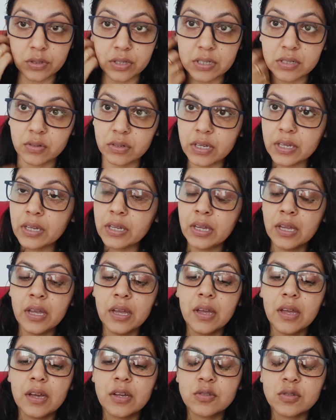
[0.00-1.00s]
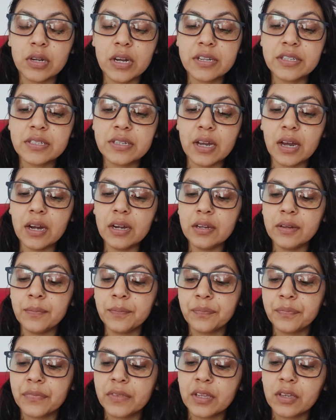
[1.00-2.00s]
to this, okay? So let's start.
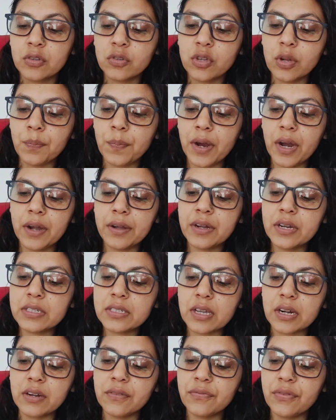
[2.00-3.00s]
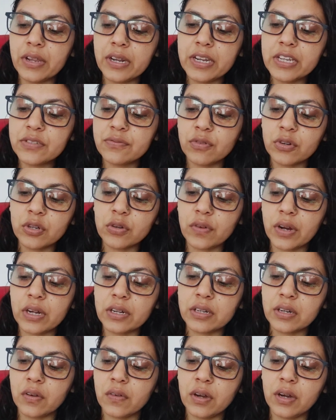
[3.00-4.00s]
Your partner's current feelings for you
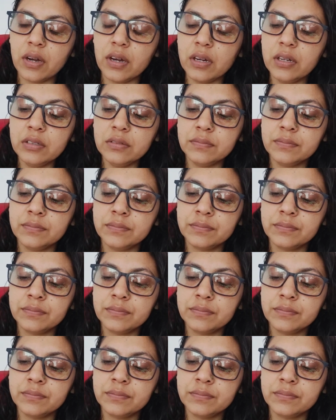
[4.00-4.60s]
right now are